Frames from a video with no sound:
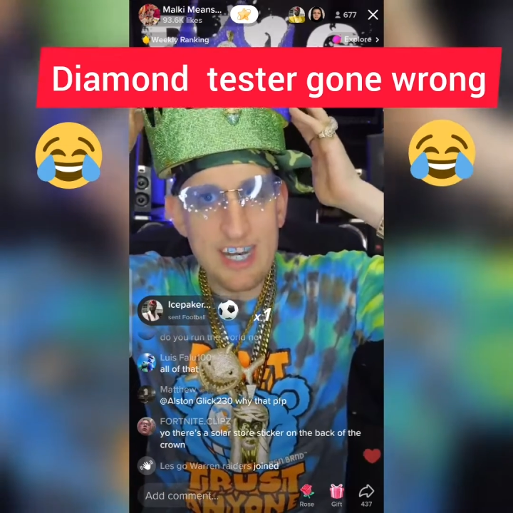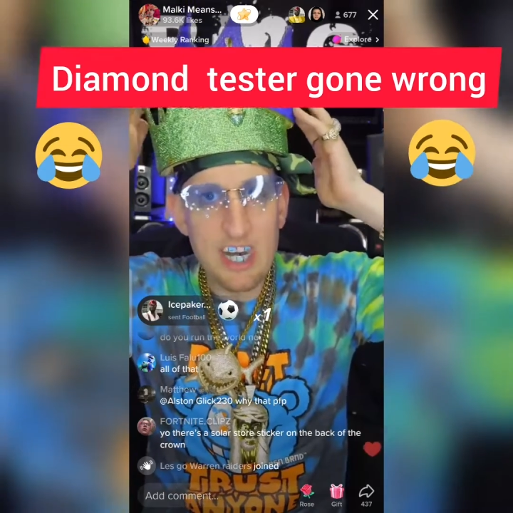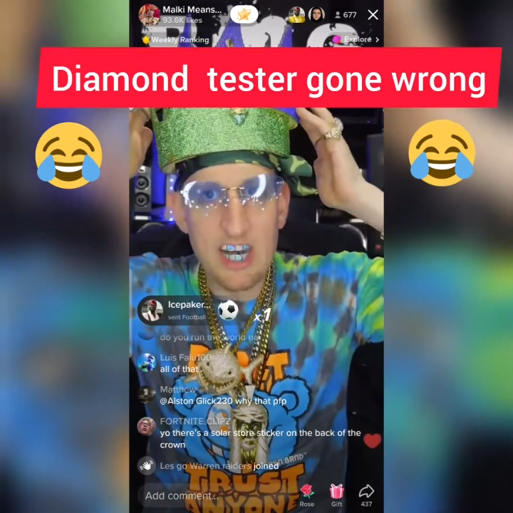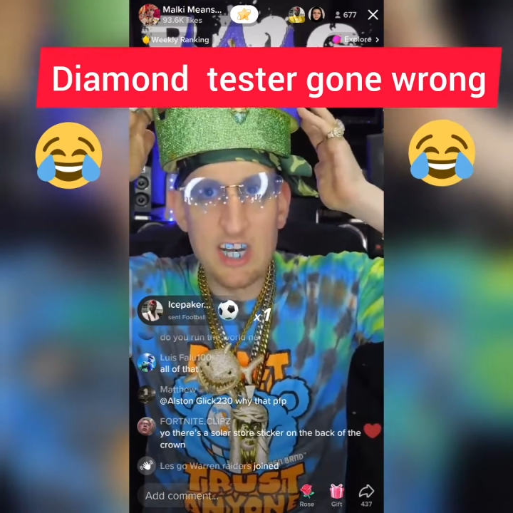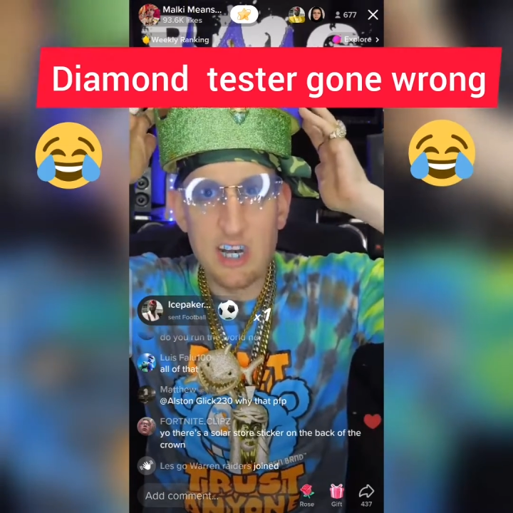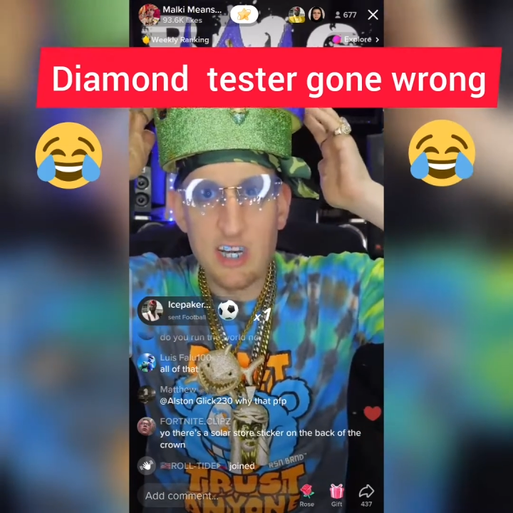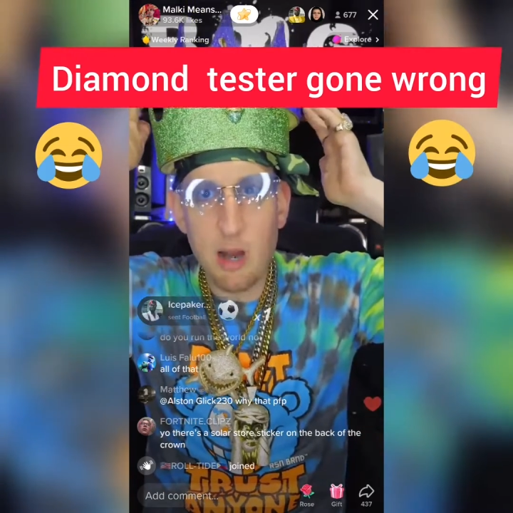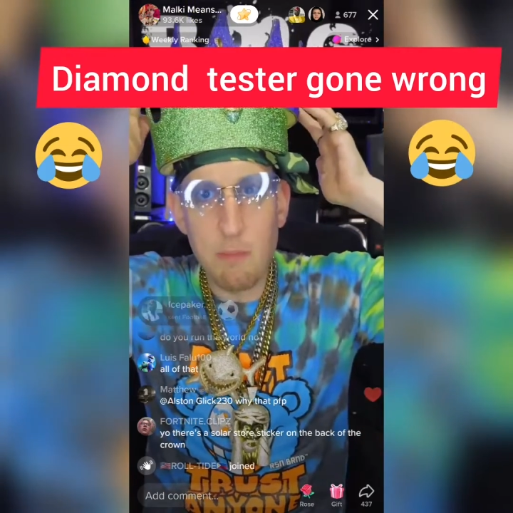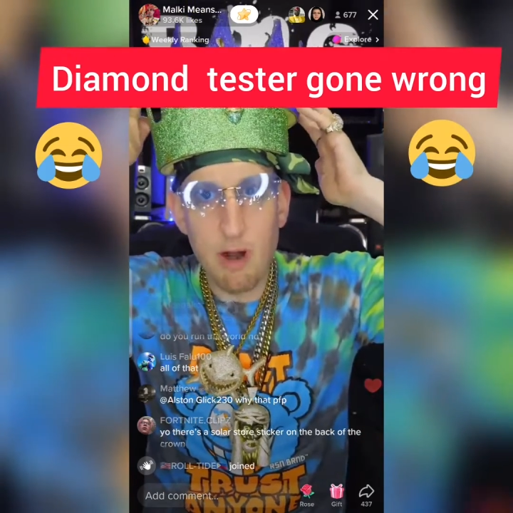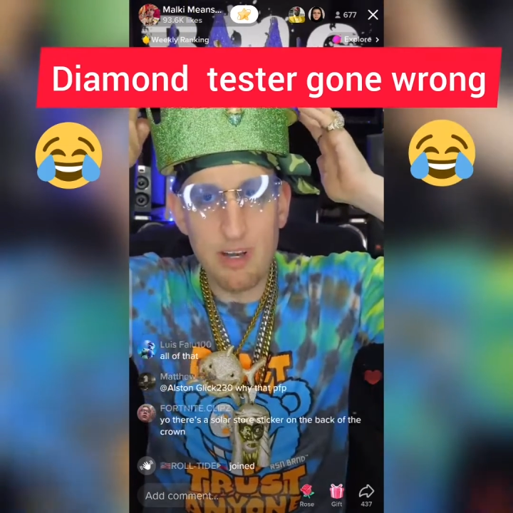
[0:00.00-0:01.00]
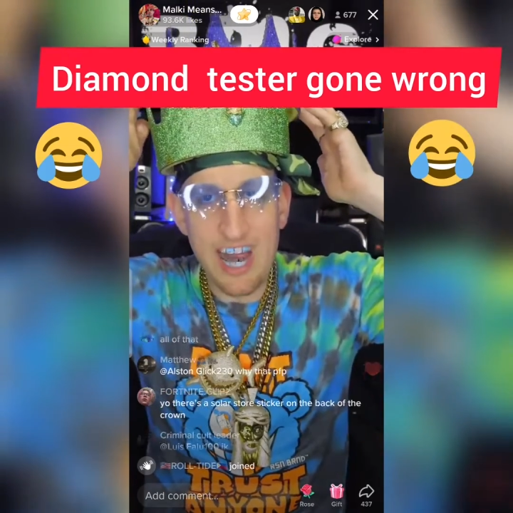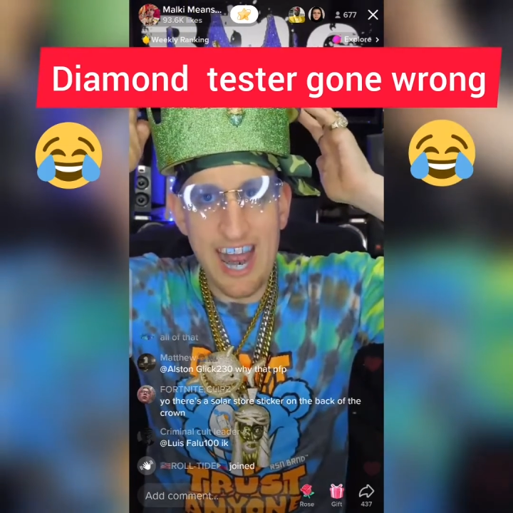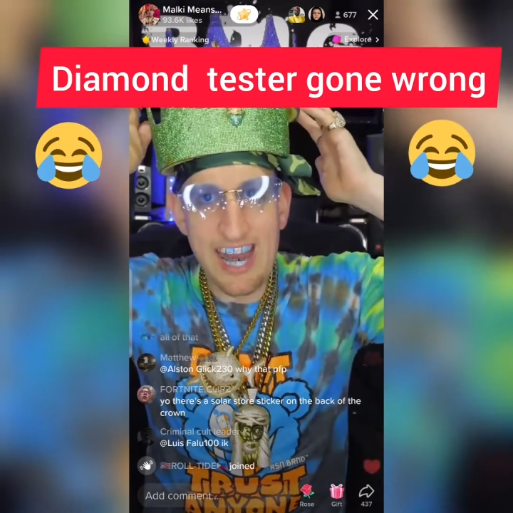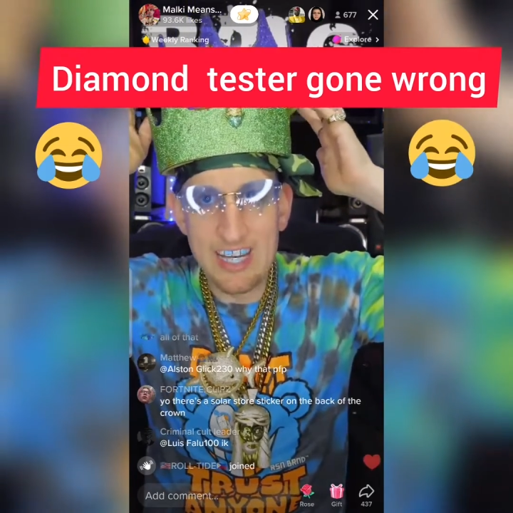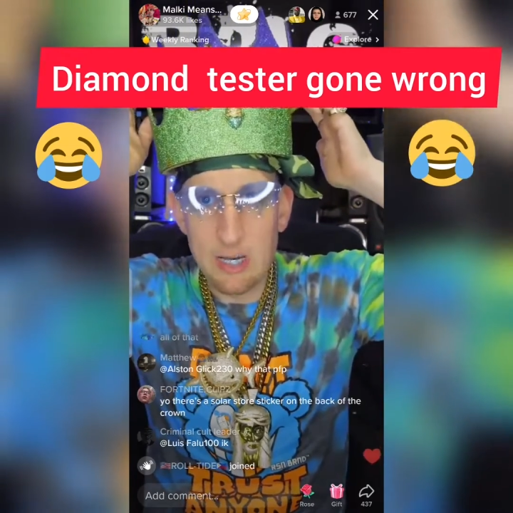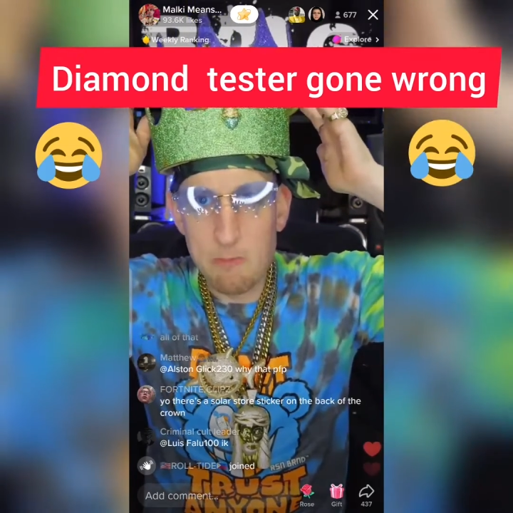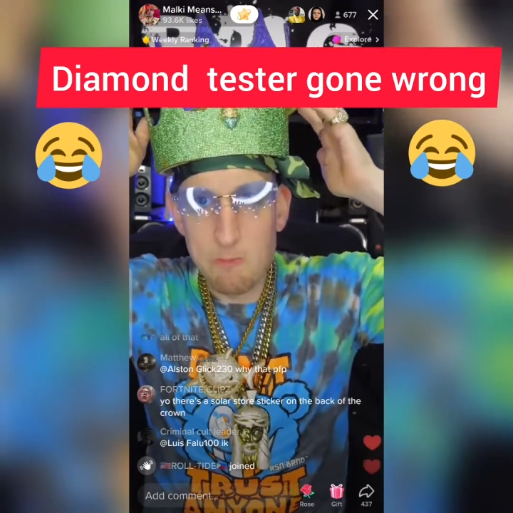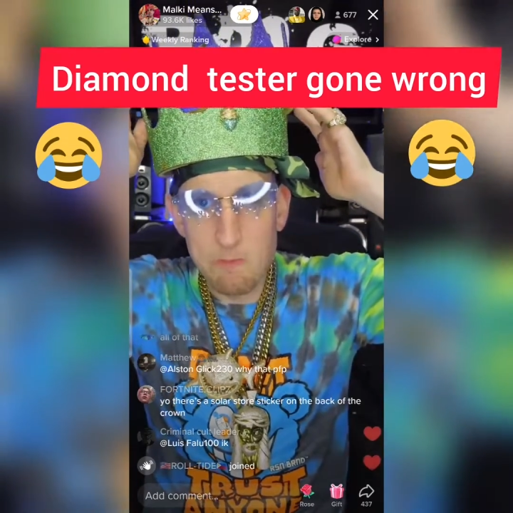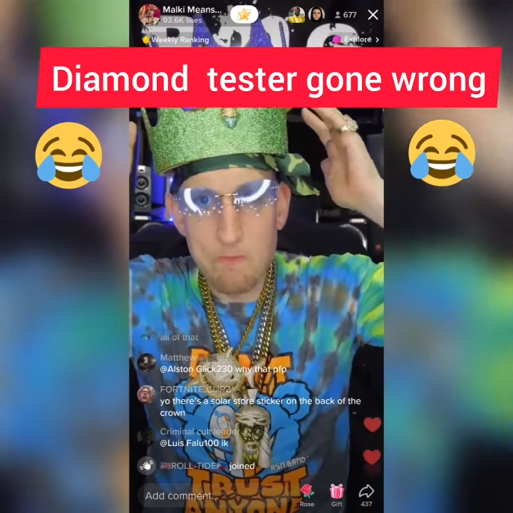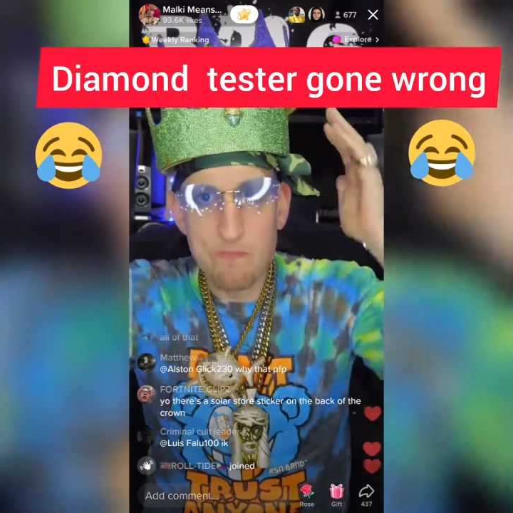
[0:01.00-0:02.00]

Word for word: It's just, come on, guys.